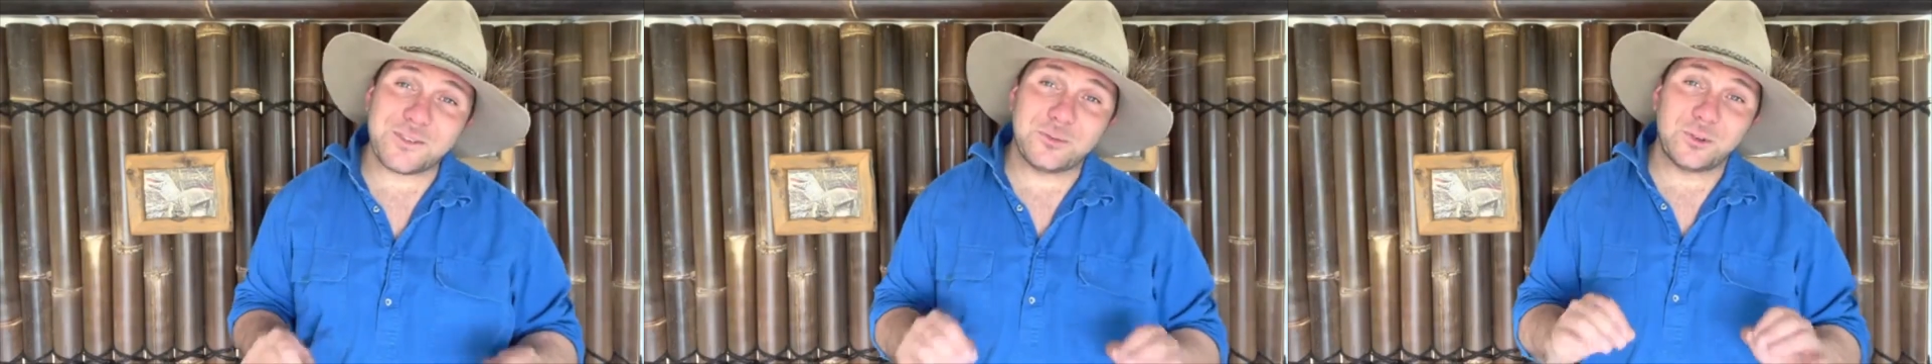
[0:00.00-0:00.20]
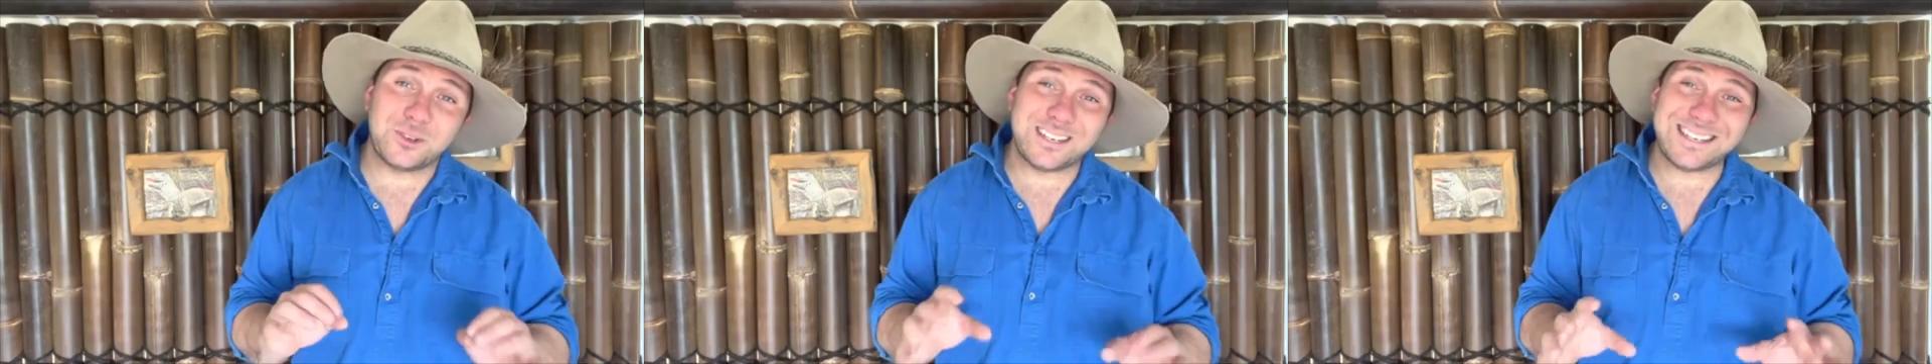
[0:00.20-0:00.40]

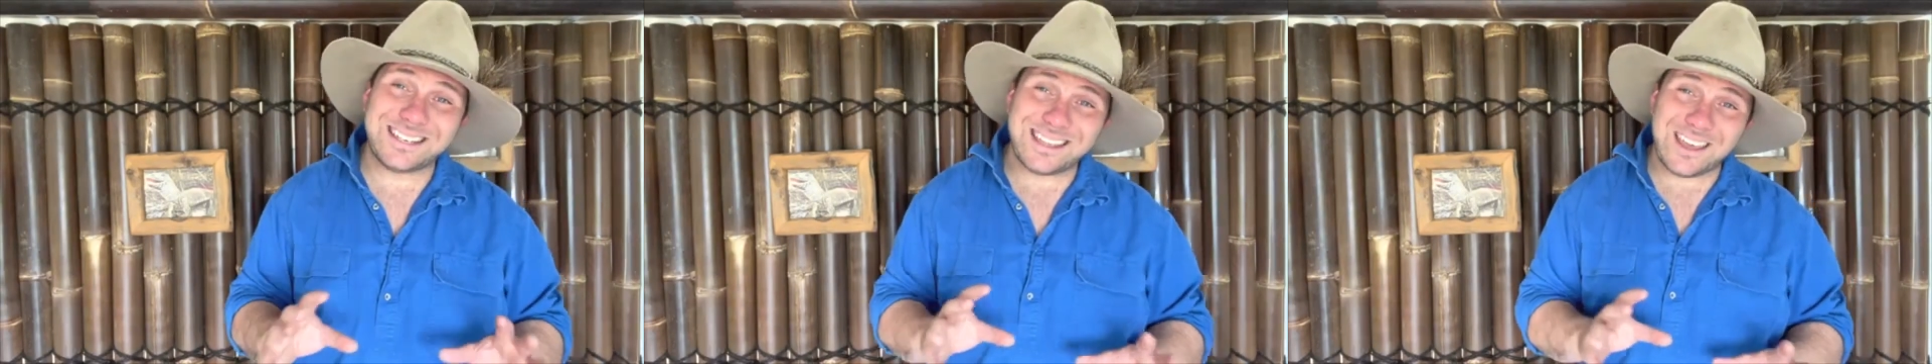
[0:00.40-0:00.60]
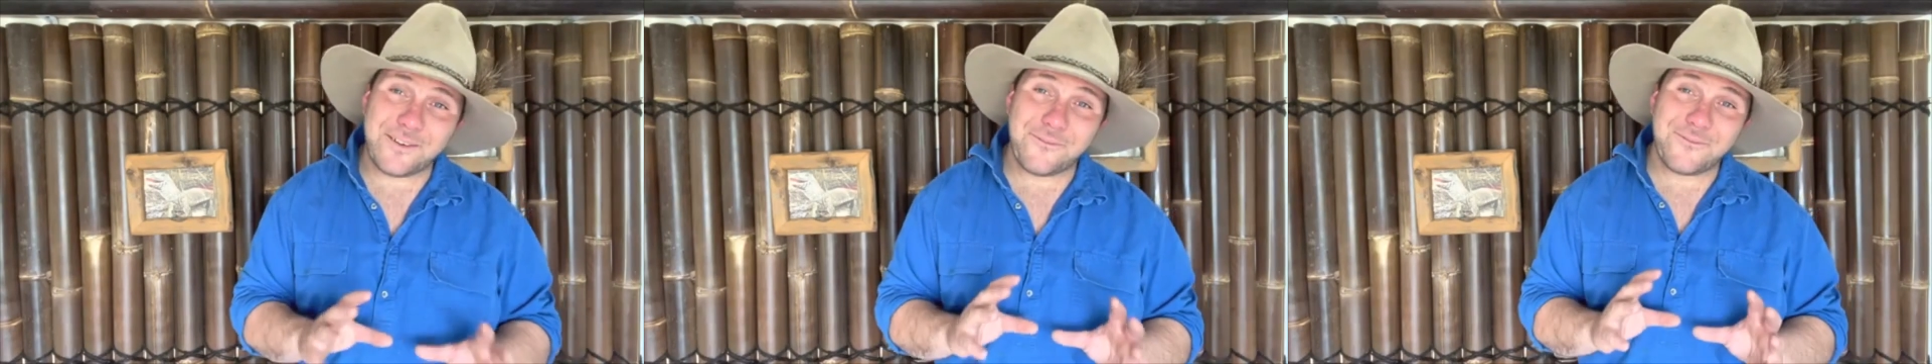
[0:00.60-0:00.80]
have looked into
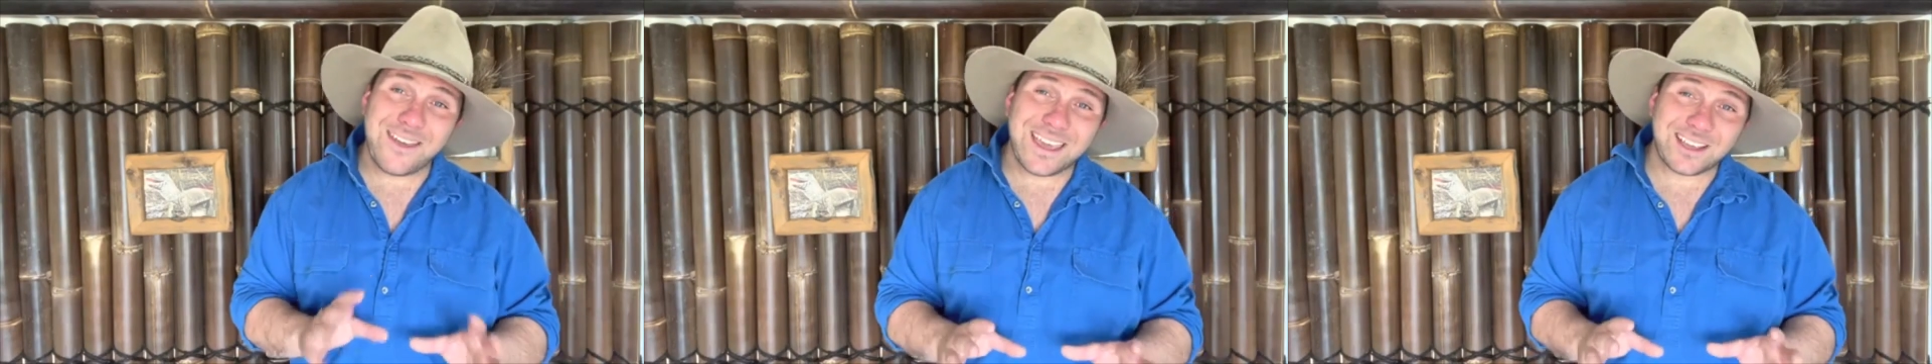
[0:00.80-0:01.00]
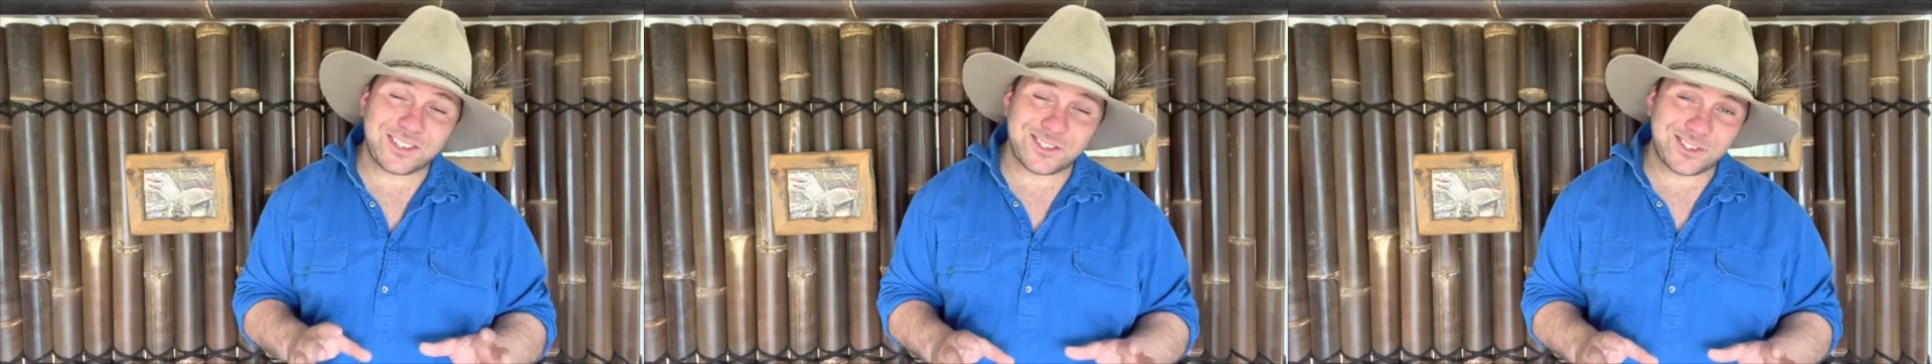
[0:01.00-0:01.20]
the
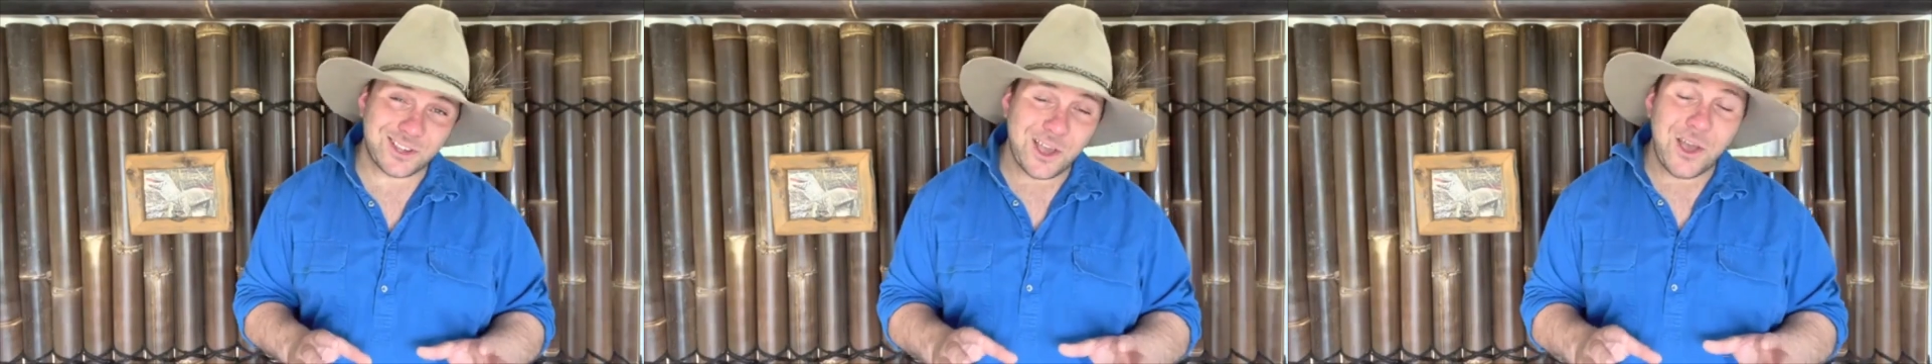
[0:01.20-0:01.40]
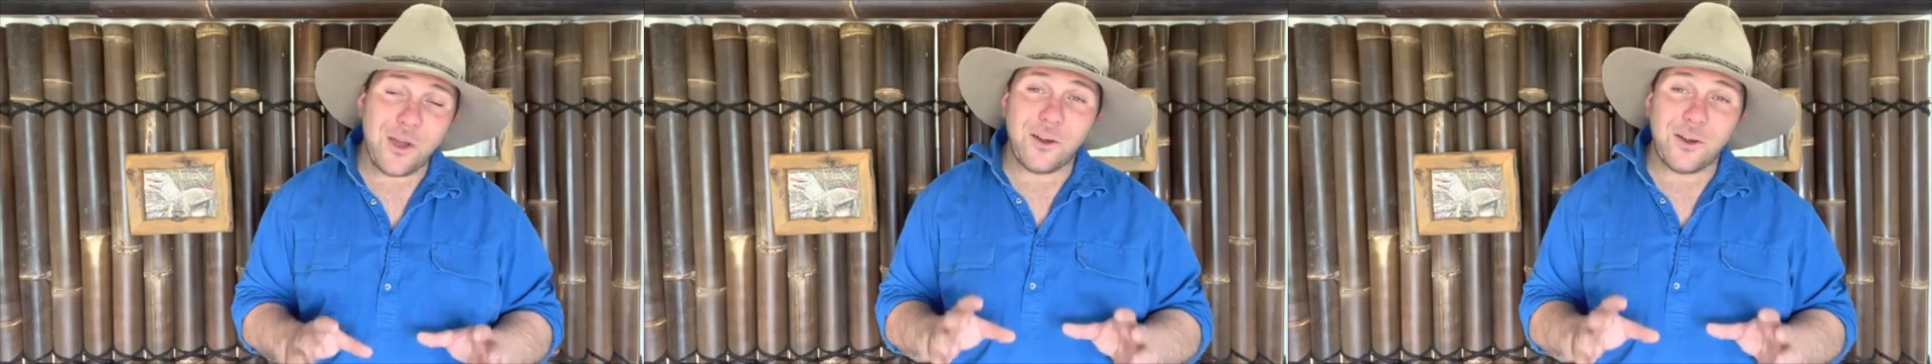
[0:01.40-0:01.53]
effects